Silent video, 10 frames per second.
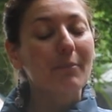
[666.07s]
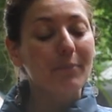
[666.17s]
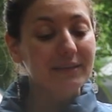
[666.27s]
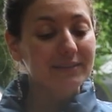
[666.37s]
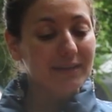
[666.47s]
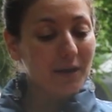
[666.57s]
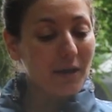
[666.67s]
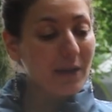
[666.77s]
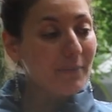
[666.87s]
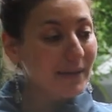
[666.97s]
But
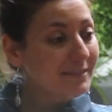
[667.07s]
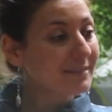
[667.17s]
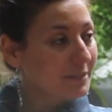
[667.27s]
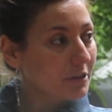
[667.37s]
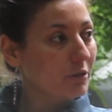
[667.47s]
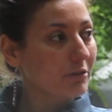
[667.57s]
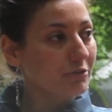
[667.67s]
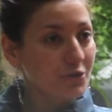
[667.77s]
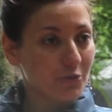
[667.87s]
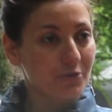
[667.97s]
I met this girl,
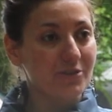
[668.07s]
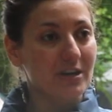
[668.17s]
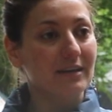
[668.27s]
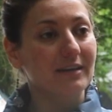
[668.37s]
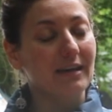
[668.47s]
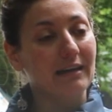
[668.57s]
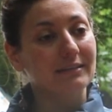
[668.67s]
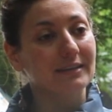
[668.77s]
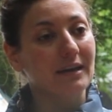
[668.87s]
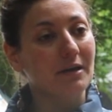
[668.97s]
Georgia,
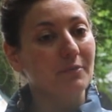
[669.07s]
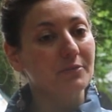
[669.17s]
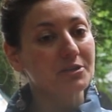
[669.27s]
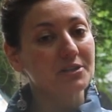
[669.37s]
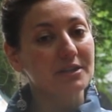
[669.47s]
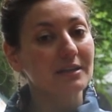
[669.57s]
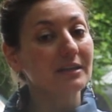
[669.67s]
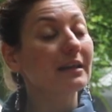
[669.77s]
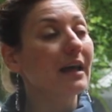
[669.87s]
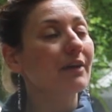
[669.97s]
and she
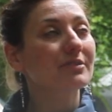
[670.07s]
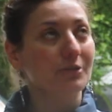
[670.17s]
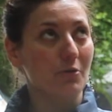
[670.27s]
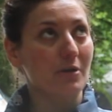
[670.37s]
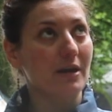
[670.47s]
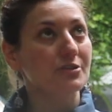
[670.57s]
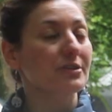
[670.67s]
loves yoga.